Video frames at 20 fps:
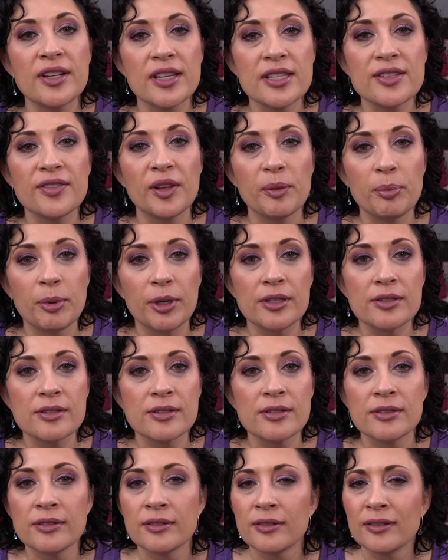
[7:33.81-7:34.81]
Days of
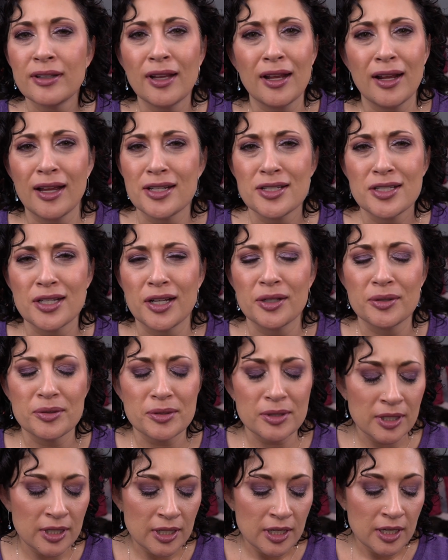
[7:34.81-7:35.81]
Lippies. Not eyeshadows.